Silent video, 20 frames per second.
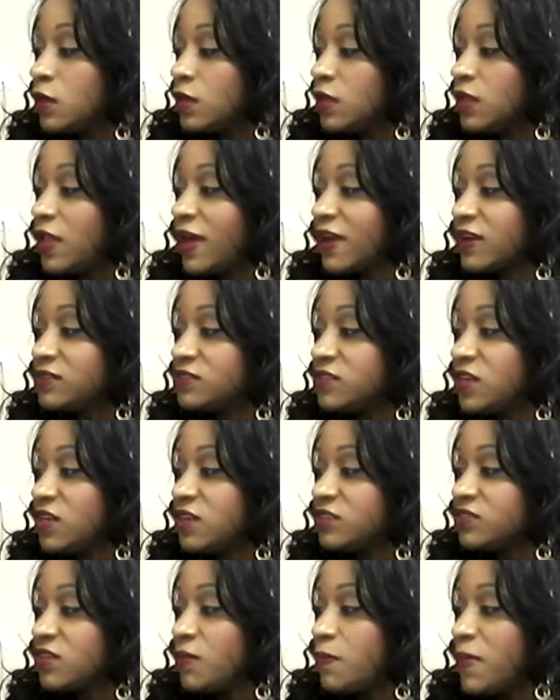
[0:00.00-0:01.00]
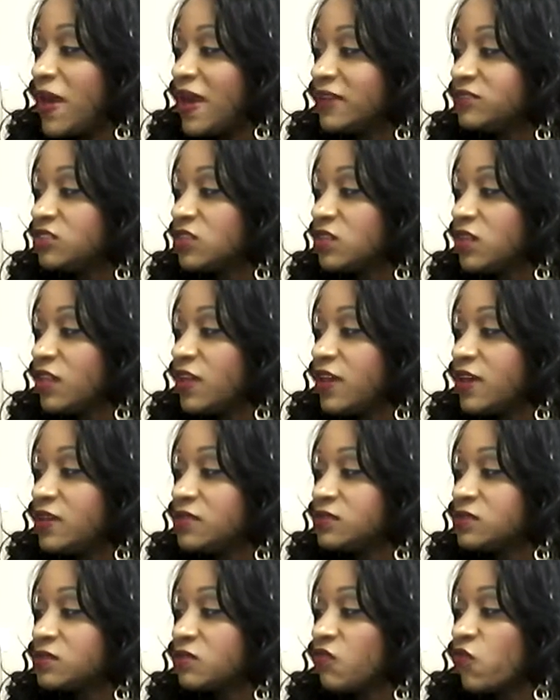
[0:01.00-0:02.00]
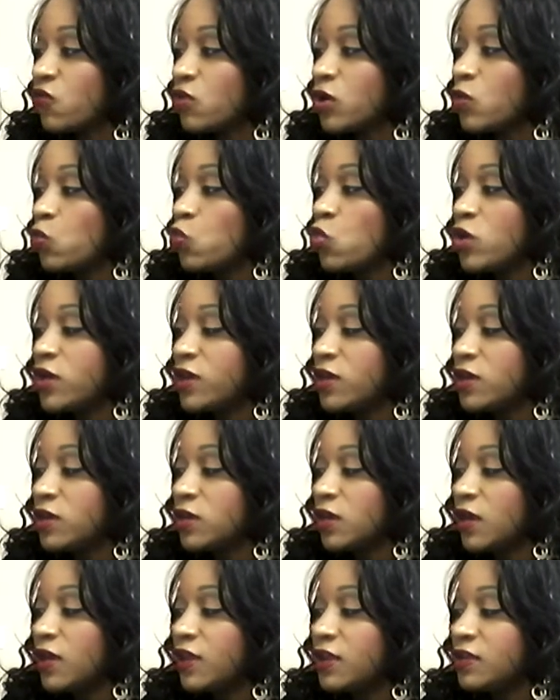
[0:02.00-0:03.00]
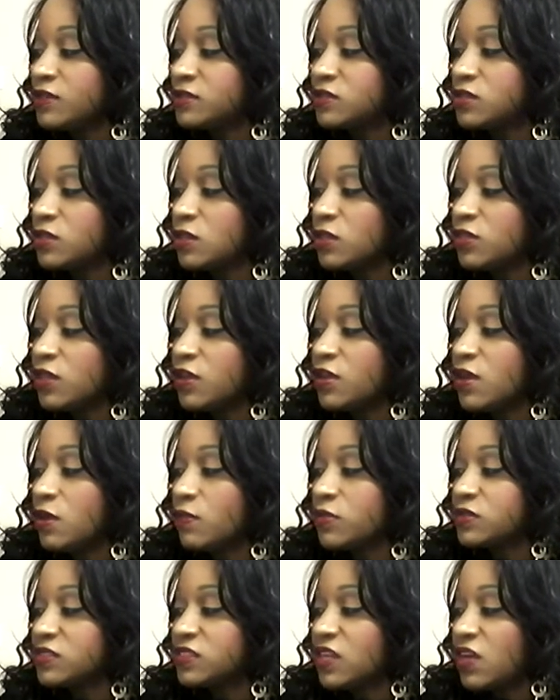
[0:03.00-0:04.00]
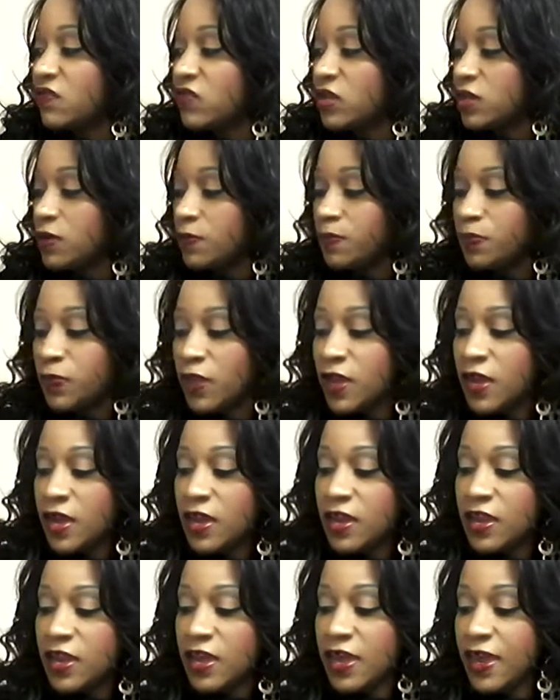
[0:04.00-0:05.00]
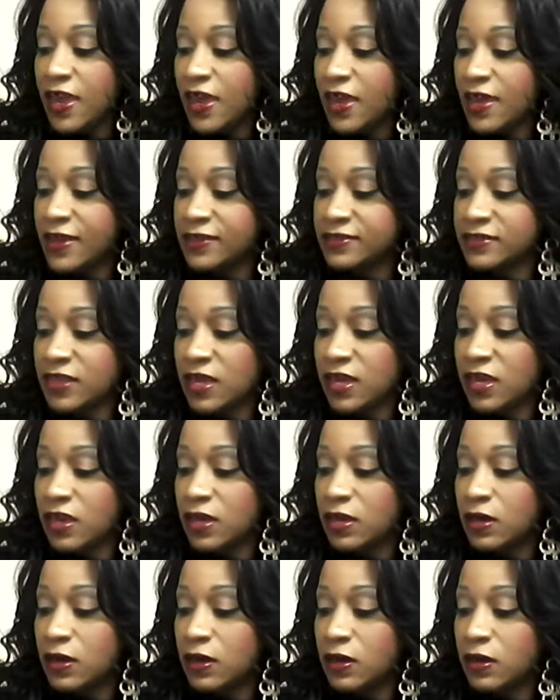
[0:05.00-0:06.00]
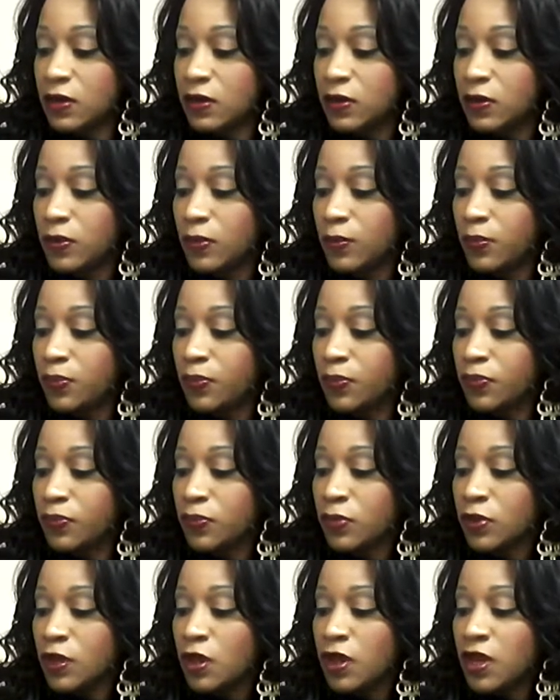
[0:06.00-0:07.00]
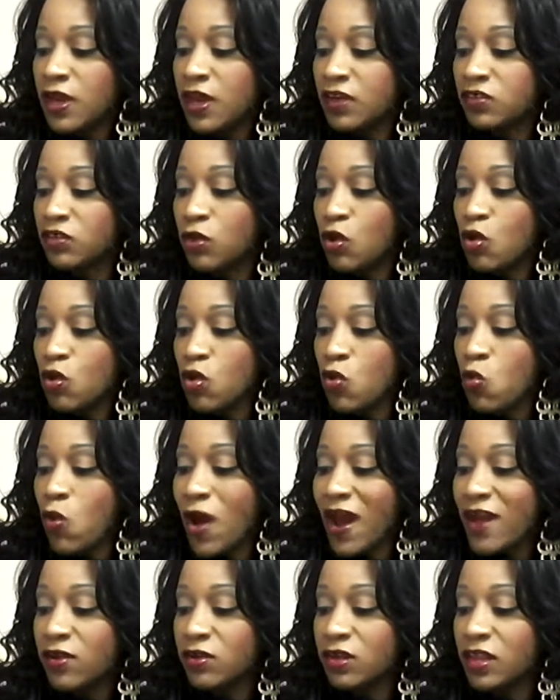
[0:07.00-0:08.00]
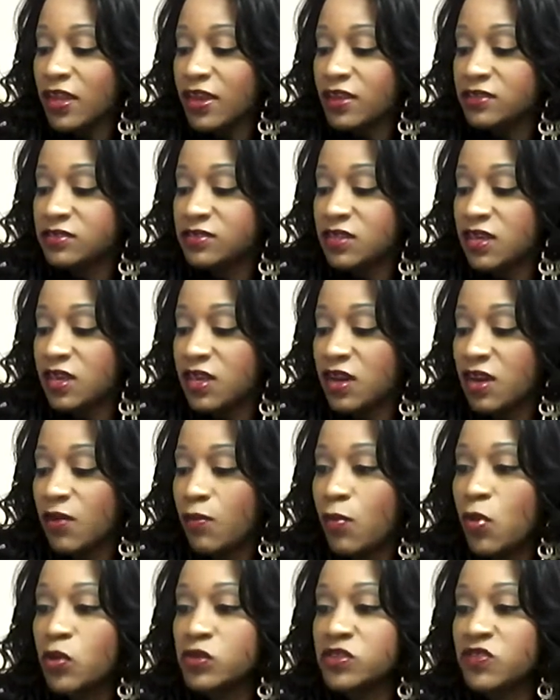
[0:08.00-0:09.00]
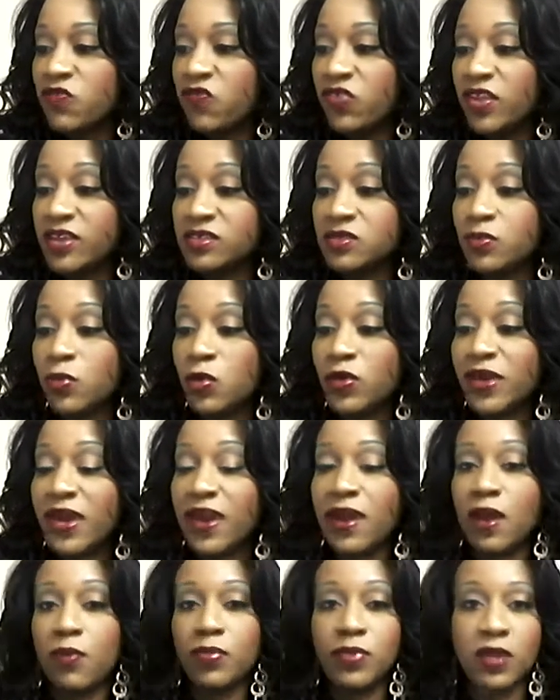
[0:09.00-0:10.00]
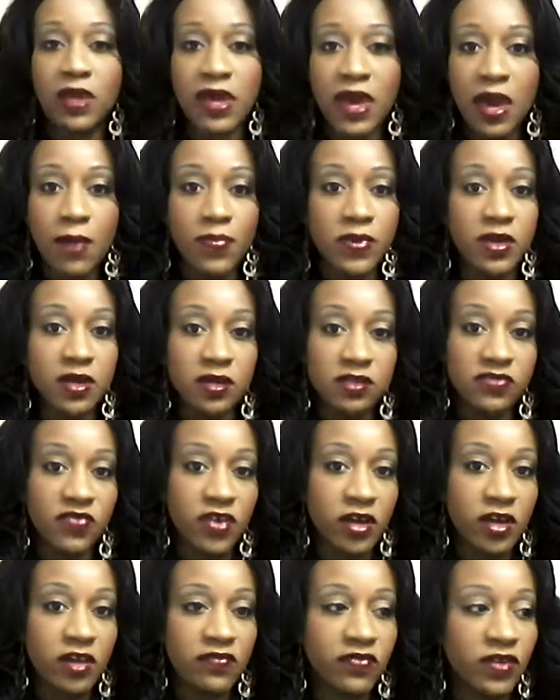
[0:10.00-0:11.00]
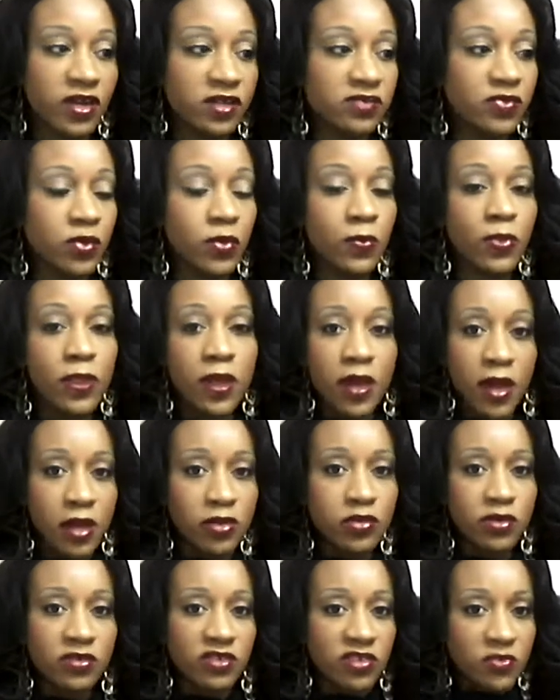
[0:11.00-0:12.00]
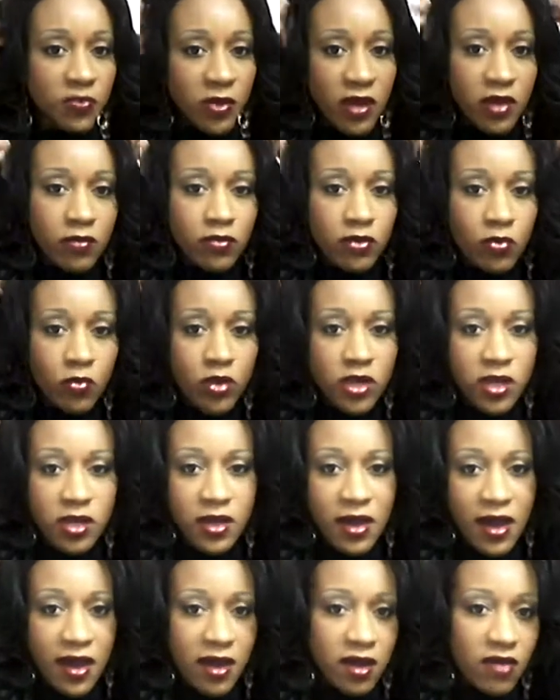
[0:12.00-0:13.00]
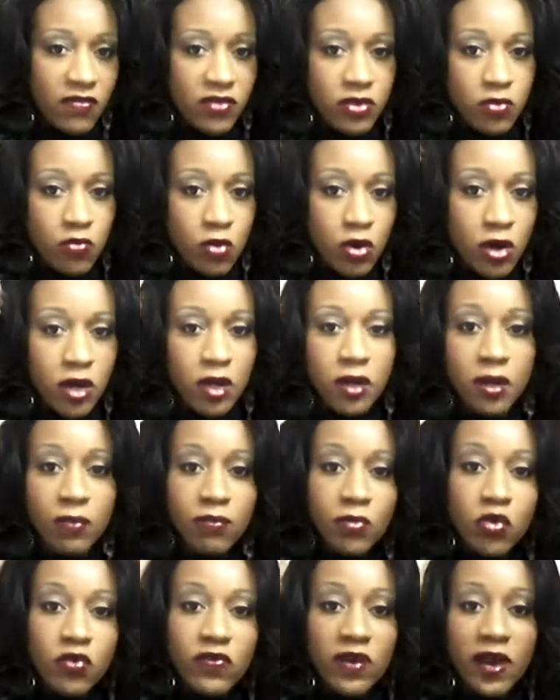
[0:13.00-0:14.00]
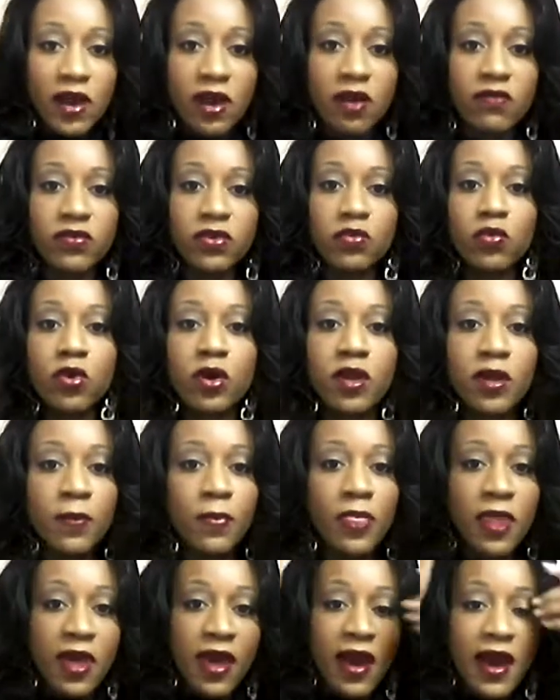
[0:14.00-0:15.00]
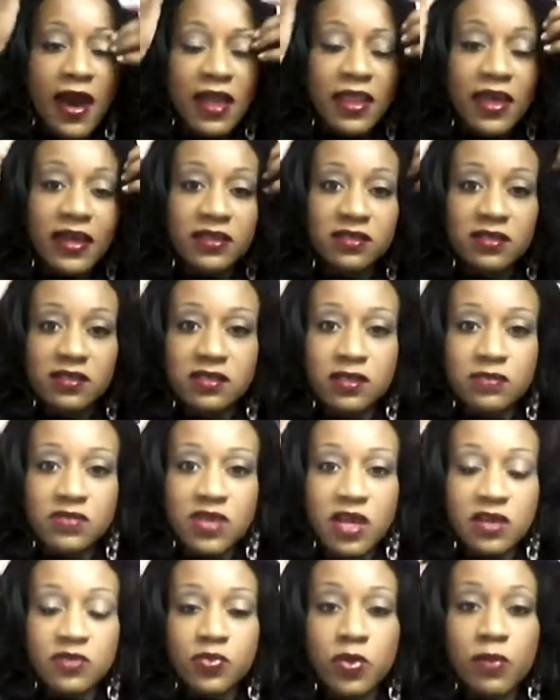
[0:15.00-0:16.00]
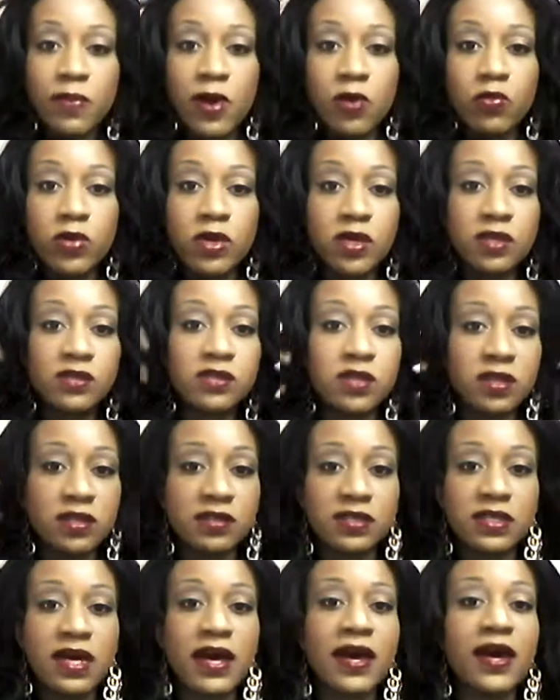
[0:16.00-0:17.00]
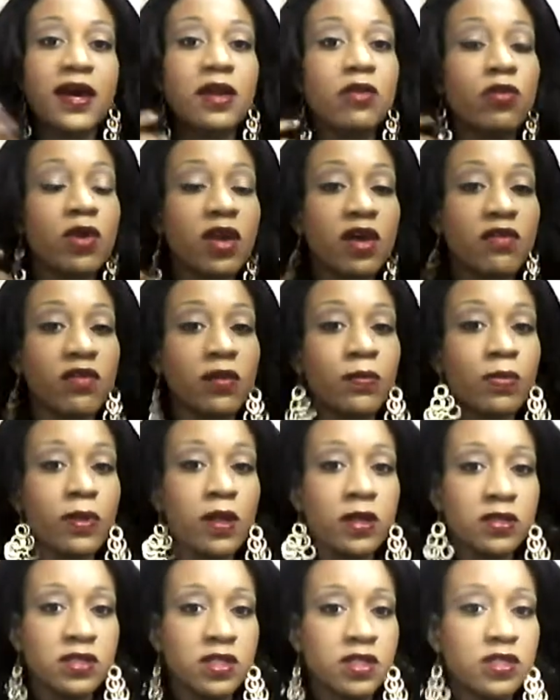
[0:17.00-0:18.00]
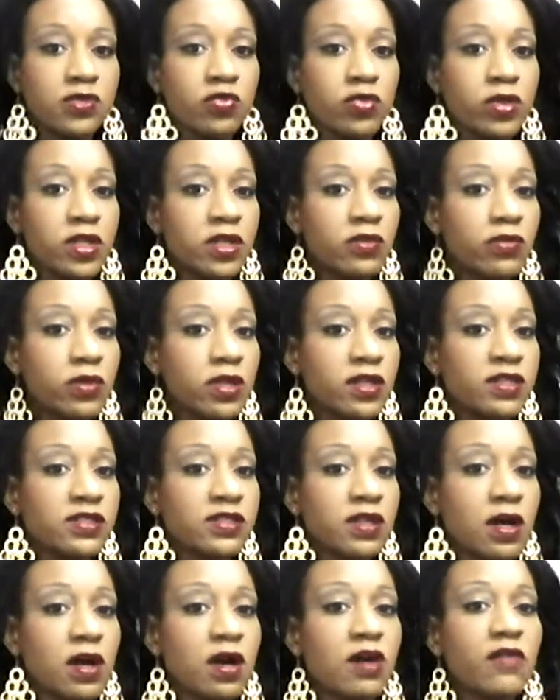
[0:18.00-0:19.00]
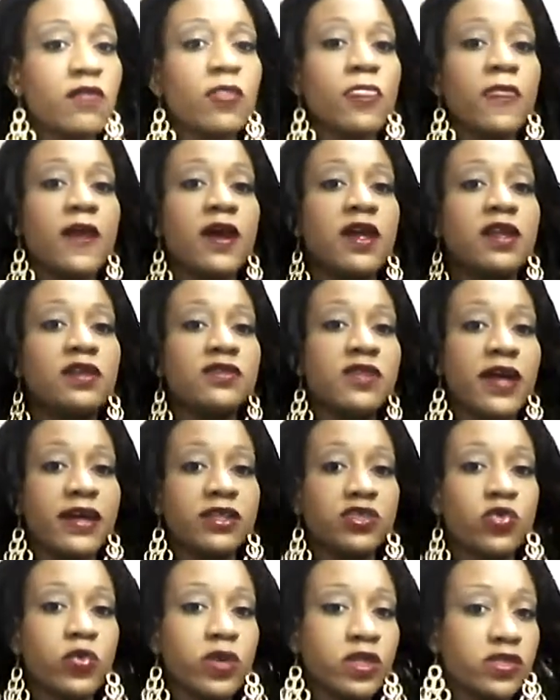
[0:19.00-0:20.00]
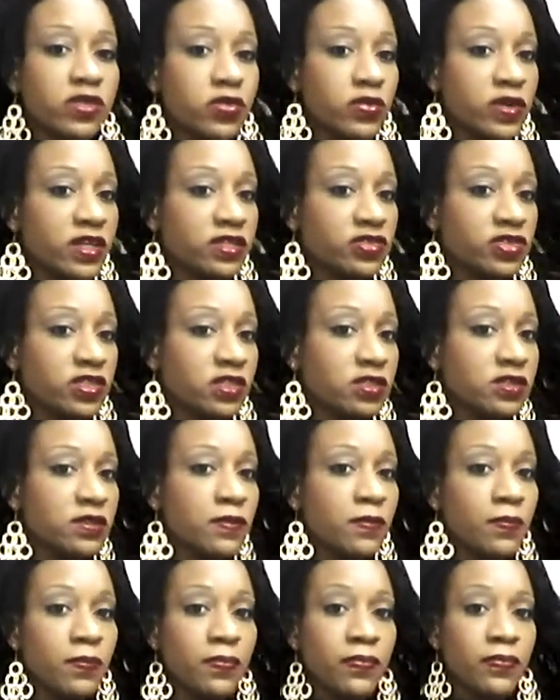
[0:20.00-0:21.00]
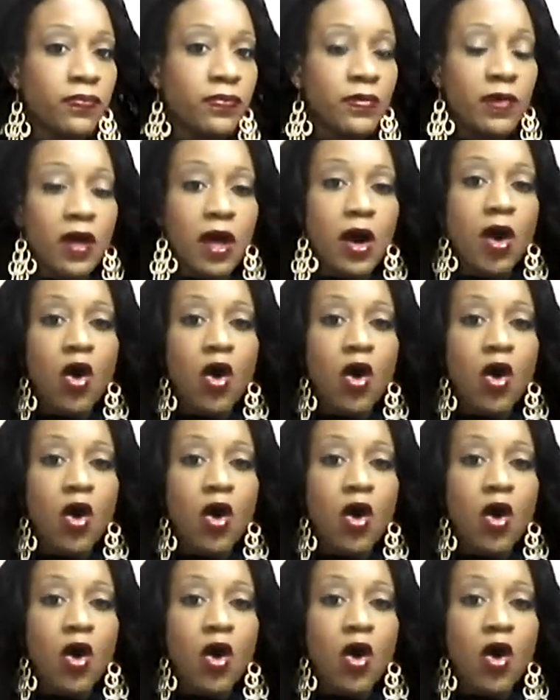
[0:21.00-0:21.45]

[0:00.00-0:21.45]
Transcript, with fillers: like I said, is the Magic Lace front wig, and it's the number 70, and it has a... Um, it has longer, wider lace and a most flexible cap. The cap is very flexible and you can just play with the wig however you want it and move it however you want it. I like to sometimes put my wigs to the side or whatever. She is really, really soft and it's like 22 inches a